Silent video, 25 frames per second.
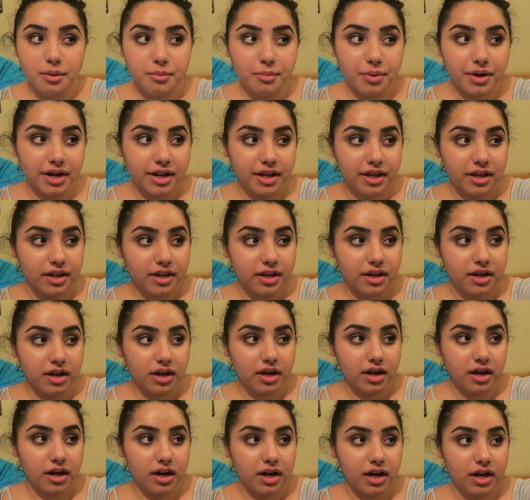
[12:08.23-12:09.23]
But
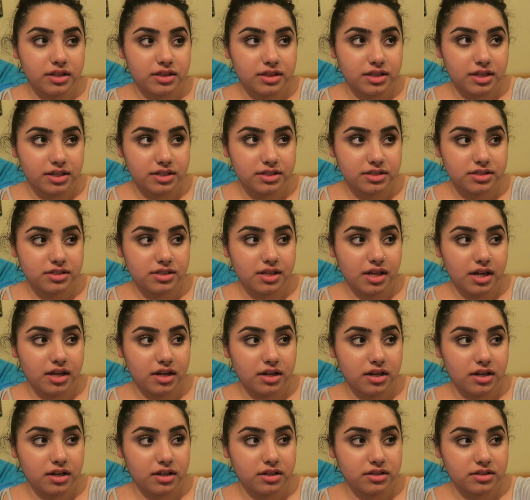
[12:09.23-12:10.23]
unless
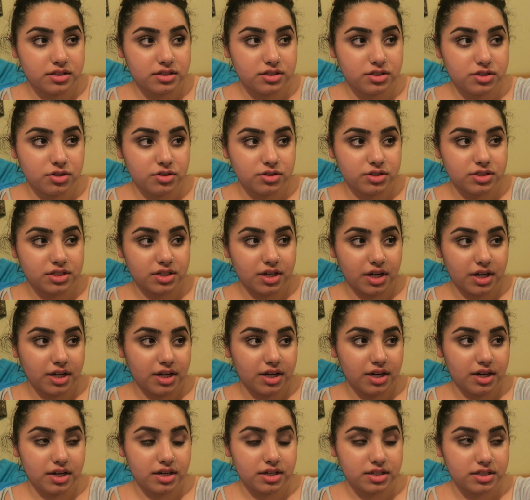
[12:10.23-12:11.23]
you're a
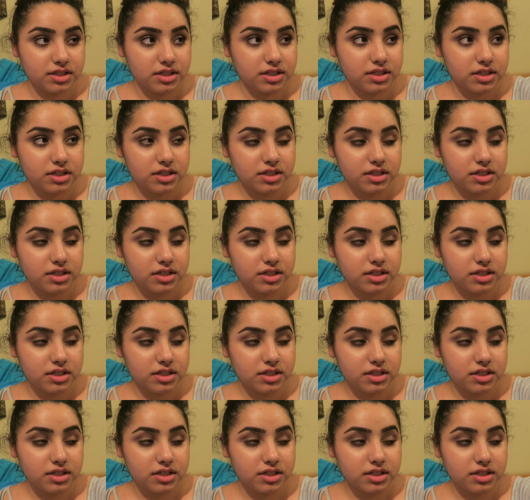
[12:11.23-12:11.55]
diehard